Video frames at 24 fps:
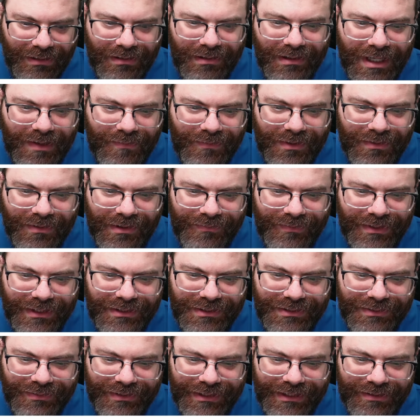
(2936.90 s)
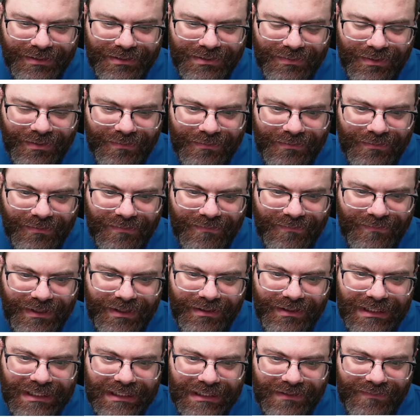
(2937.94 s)
Okay, what do I want to do here? Do I want to
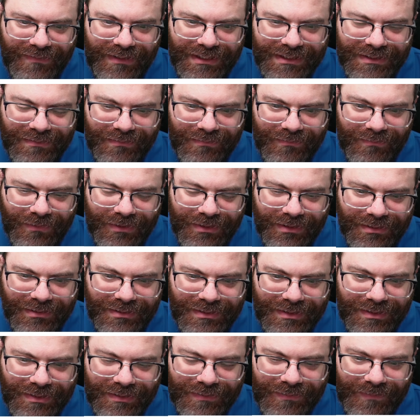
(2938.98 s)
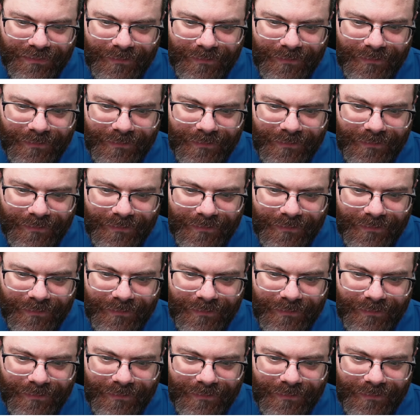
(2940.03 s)
reveal any of these words?